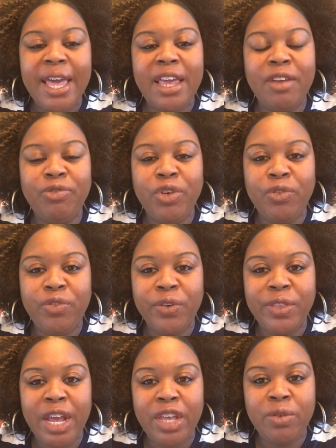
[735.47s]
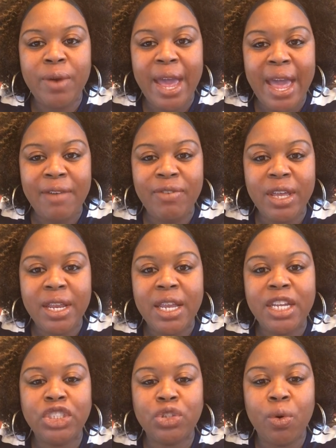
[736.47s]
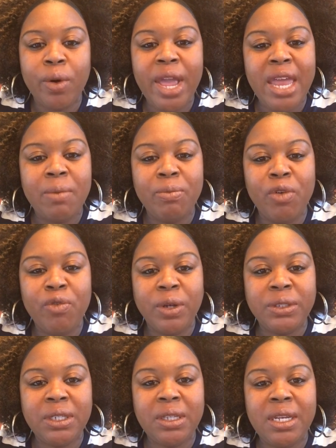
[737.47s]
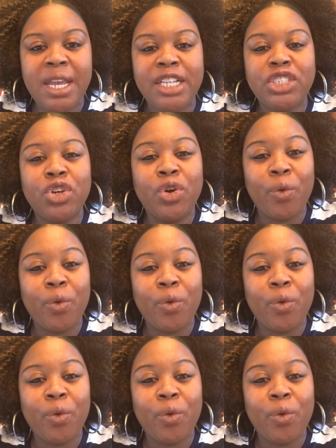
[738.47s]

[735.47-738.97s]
If you feel that you have it, let's go ahead and move on to the next.